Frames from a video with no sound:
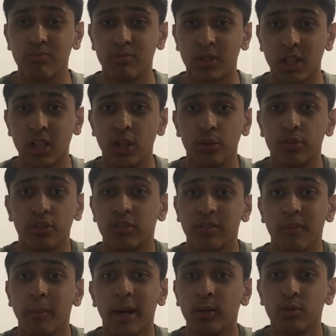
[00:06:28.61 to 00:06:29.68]
the closest to
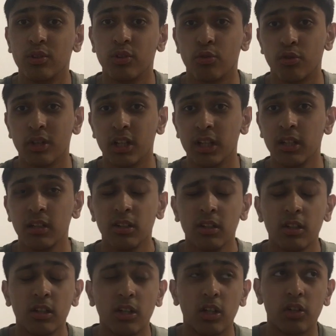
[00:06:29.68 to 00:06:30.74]
the mountains, really,
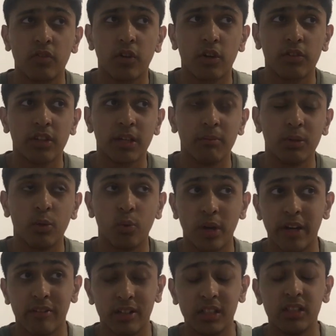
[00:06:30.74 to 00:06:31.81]
as far as I'm
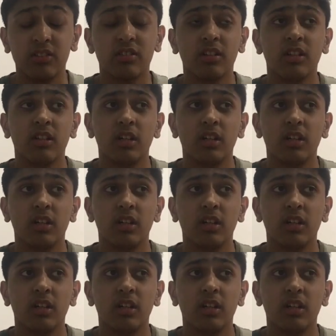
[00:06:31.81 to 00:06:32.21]
aware, at least.